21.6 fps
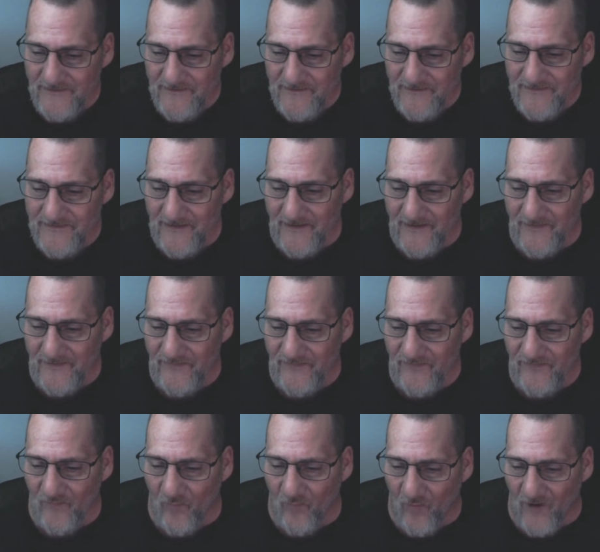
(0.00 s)

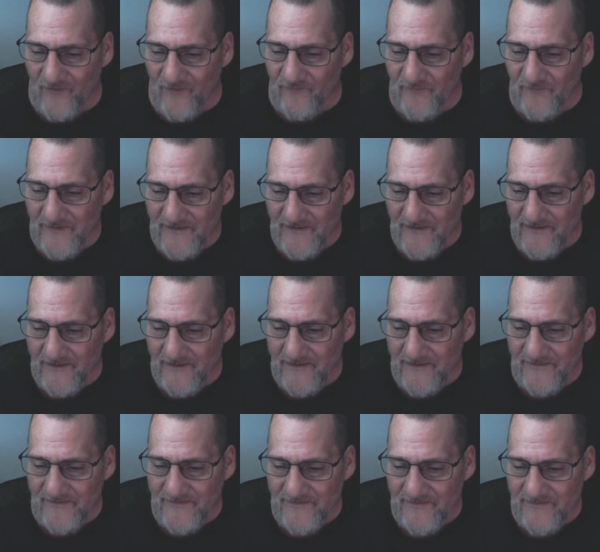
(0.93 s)
Says Watchmen
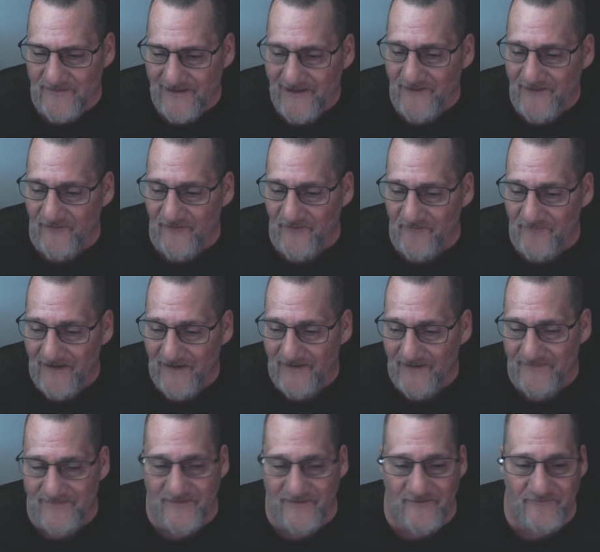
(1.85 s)
is in the
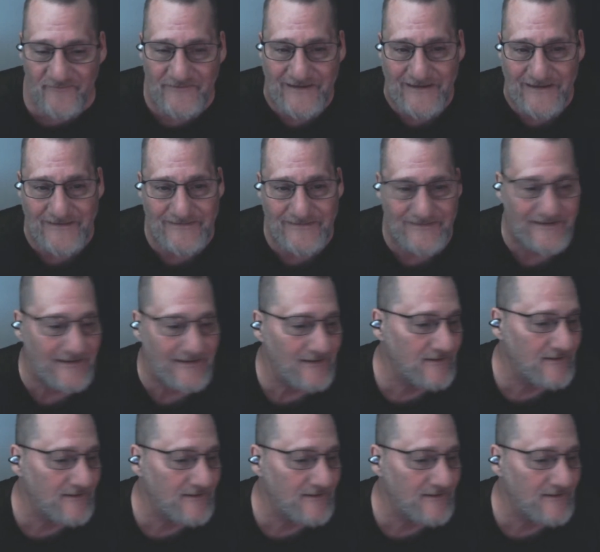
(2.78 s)
best of DC.